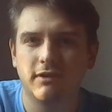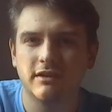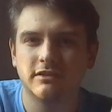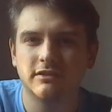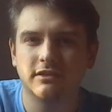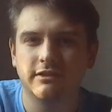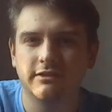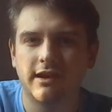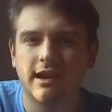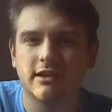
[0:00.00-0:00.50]

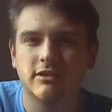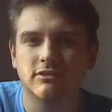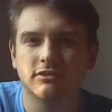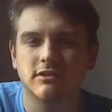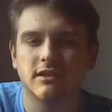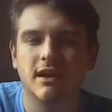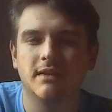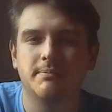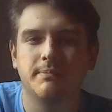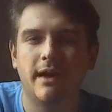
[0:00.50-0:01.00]
wrestler
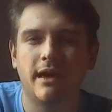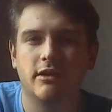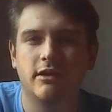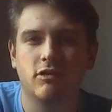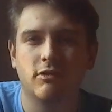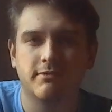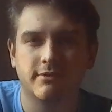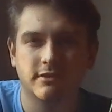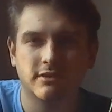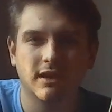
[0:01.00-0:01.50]
actors got
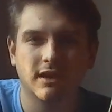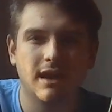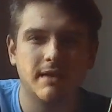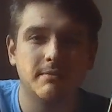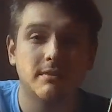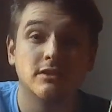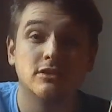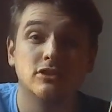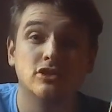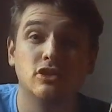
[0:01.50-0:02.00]
better over
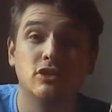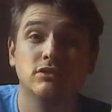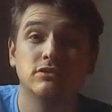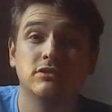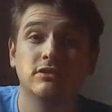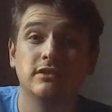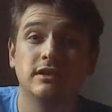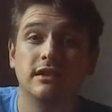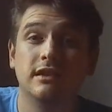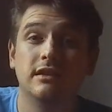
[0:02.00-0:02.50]
time due
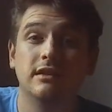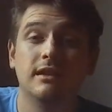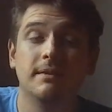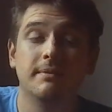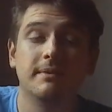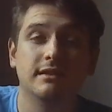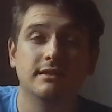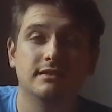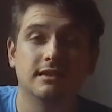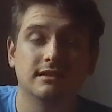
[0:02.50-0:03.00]
to the
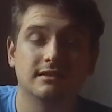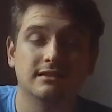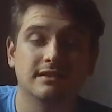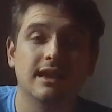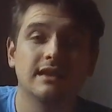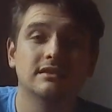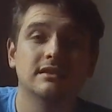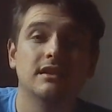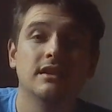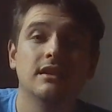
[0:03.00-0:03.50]
inimitable
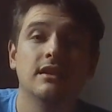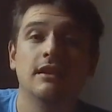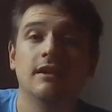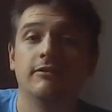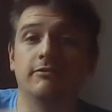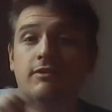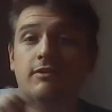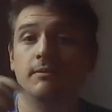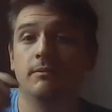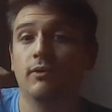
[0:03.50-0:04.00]
success
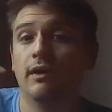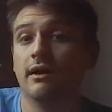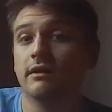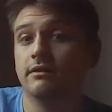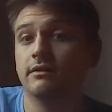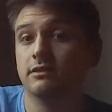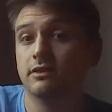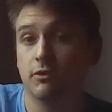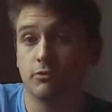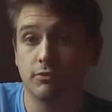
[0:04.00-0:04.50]
from,
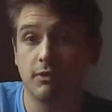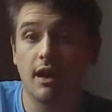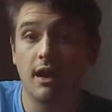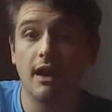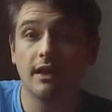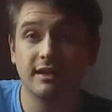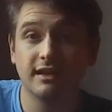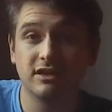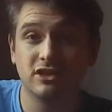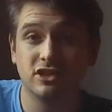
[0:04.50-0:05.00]
well, The
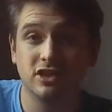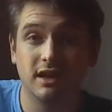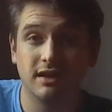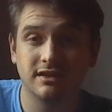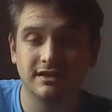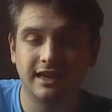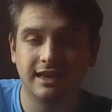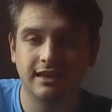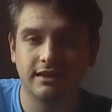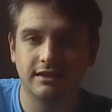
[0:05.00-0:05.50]
Rock and John
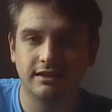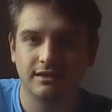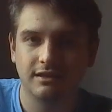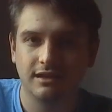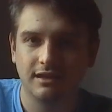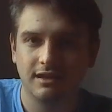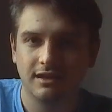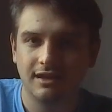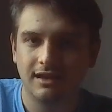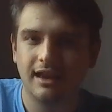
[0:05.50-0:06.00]
Cena.
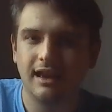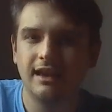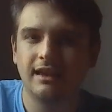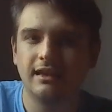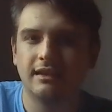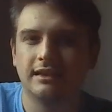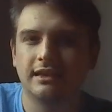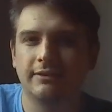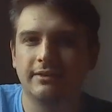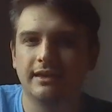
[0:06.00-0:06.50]

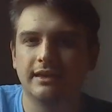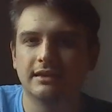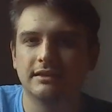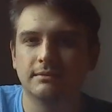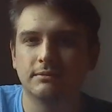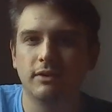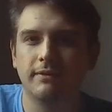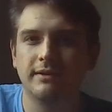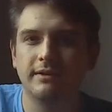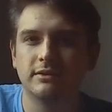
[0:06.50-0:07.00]
Hey, can we get
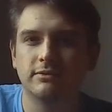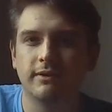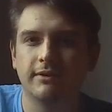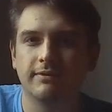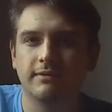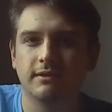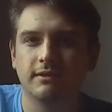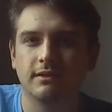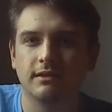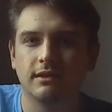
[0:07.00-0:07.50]
some movies
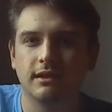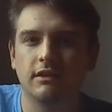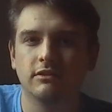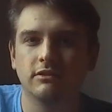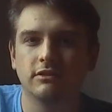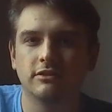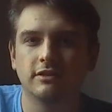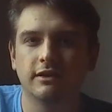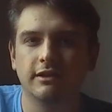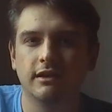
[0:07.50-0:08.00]
with the
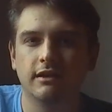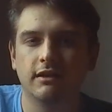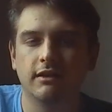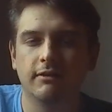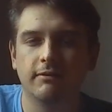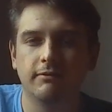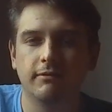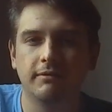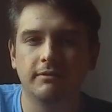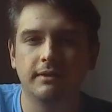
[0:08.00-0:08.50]

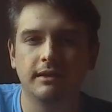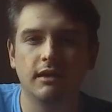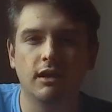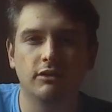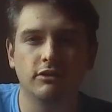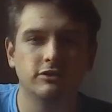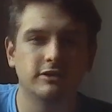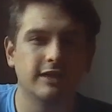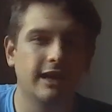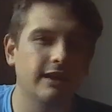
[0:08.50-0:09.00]

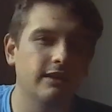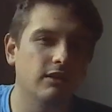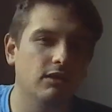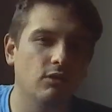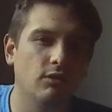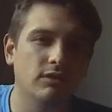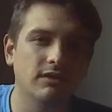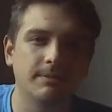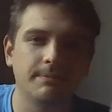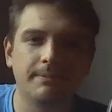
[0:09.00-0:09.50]
Undertaker
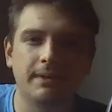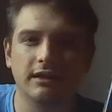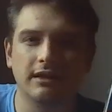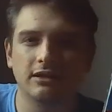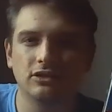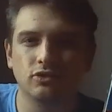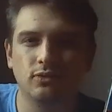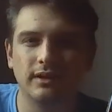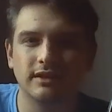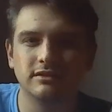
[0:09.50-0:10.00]
or the
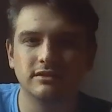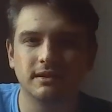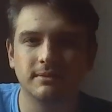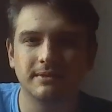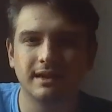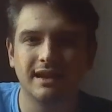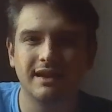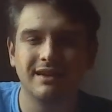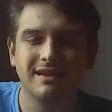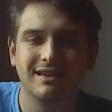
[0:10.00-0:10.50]
Bella Twins
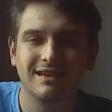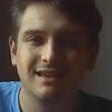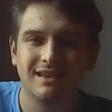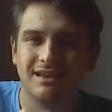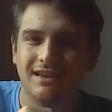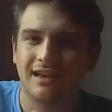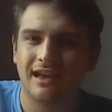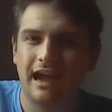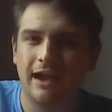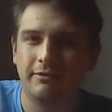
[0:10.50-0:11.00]
someday?
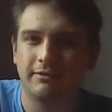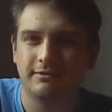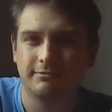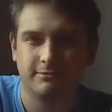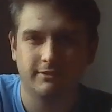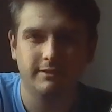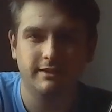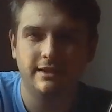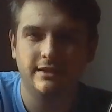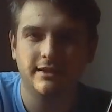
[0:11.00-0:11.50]
I would
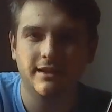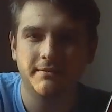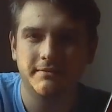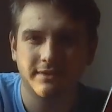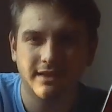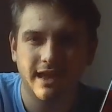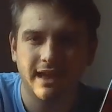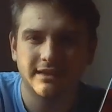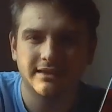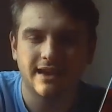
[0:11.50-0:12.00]
really
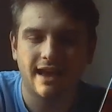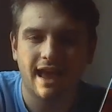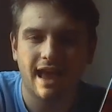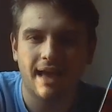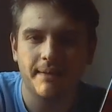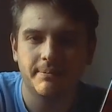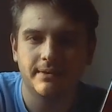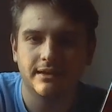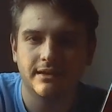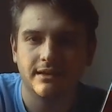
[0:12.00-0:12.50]
love that to
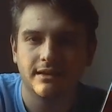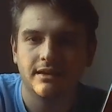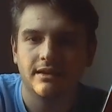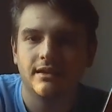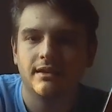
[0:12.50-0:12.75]
happen.